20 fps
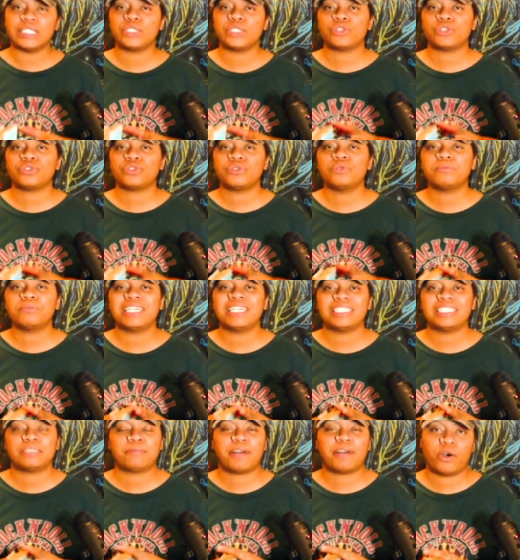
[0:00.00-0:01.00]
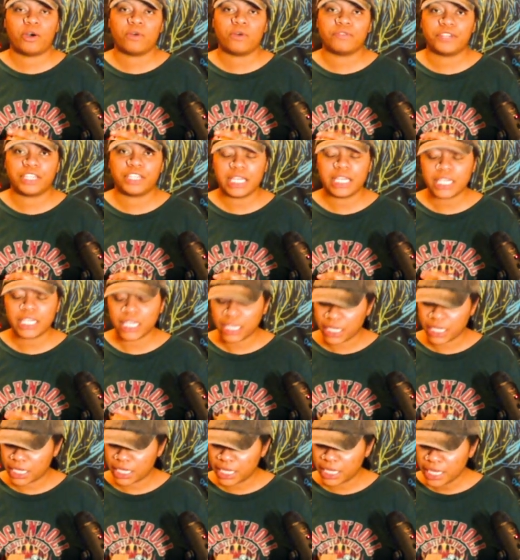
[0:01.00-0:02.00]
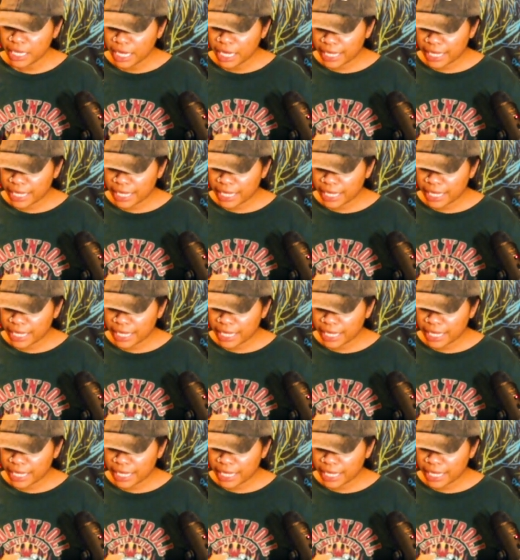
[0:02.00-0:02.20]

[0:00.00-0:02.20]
too much by overthinking it